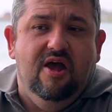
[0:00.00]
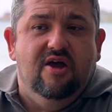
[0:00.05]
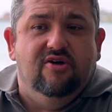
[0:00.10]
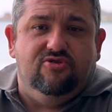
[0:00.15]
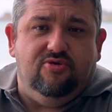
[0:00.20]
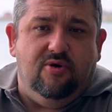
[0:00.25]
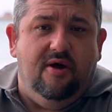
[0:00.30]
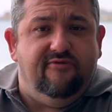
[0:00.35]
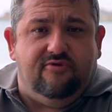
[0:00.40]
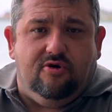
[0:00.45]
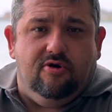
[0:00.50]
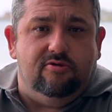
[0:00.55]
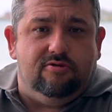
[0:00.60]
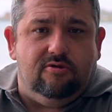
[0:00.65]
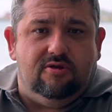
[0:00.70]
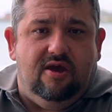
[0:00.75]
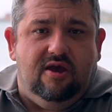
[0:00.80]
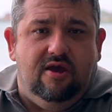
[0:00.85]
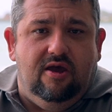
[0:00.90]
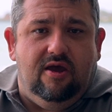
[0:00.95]
So I've got
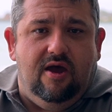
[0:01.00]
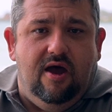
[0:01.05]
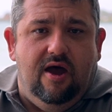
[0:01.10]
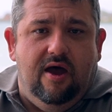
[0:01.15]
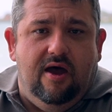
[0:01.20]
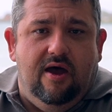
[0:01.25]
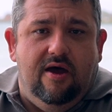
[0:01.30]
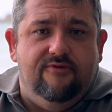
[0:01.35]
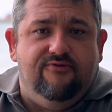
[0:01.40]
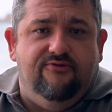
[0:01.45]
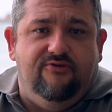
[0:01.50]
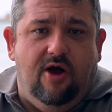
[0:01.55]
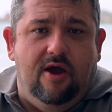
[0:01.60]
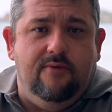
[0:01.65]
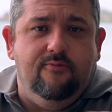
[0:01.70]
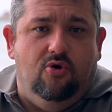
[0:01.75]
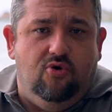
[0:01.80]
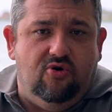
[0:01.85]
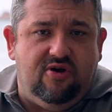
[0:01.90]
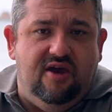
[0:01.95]
the Fly
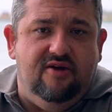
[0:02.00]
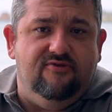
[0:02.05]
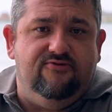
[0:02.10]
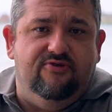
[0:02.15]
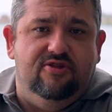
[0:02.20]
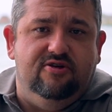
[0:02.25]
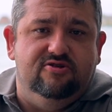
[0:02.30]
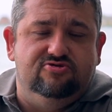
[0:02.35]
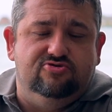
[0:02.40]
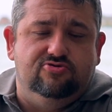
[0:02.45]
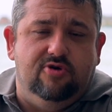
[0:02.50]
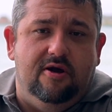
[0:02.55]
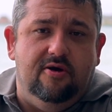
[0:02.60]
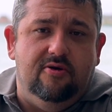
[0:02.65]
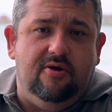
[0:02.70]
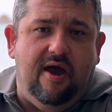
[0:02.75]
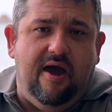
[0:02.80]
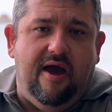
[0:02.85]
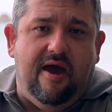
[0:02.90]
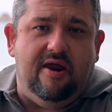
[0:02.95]
More kit for this
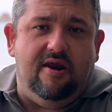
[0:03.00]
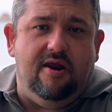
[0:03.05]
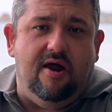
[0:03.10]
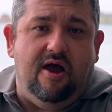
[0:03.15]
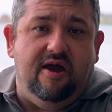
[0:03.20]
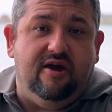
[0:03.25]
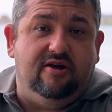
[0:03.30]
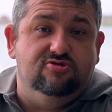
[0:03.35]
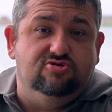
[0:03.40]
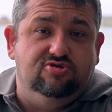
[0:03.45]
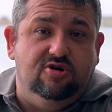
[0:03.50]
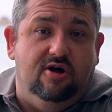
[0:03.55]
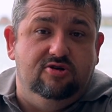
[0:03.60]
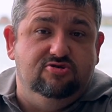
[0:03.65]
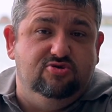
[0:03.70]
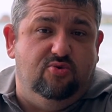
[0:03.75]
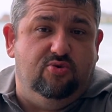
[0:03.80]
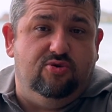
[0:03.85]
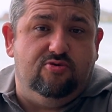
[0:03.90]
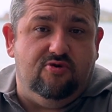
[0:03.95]
drone, and I can
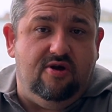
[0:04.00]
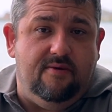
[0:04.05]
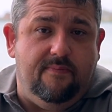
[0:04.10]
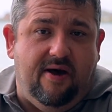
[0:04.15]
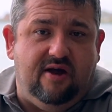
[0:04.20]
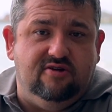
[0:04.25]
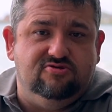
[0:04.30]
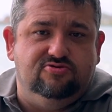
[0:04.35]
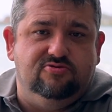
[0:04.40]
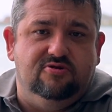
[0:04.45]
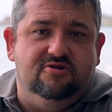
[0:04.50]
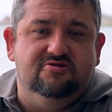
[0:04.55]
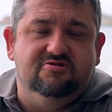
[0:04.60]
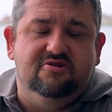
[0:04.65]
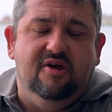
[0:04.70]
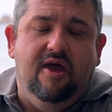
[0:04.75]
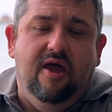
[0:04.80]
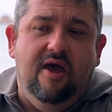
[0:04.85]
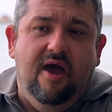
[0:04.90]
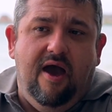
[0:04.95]
charge all 3 batteries,
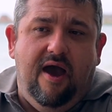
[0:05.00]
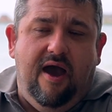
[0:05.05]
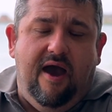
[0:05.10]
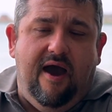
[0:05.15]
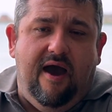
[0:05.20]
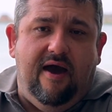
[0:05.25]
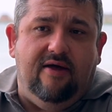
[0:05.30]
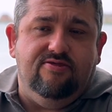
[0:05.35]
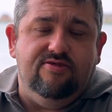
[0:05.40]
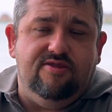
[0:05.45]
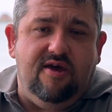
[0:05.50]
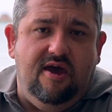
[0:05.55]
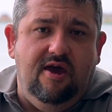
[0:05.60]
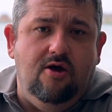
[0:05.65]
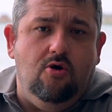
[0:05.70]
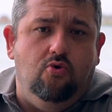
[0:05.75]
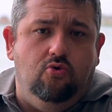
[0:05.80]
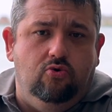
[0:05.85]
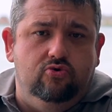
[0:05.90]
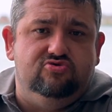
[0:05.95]
and they
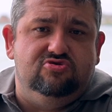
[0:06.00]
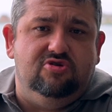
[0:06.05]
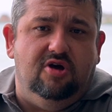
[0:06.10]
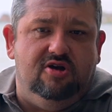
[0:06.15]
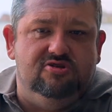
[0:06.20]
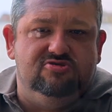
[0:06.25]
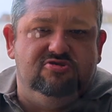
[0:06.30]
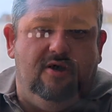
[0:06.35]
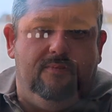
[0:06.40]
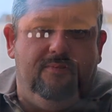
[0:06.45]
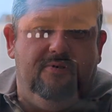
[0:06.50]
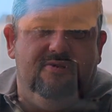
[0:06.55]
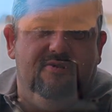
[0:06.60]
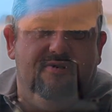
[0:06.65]
all charge up in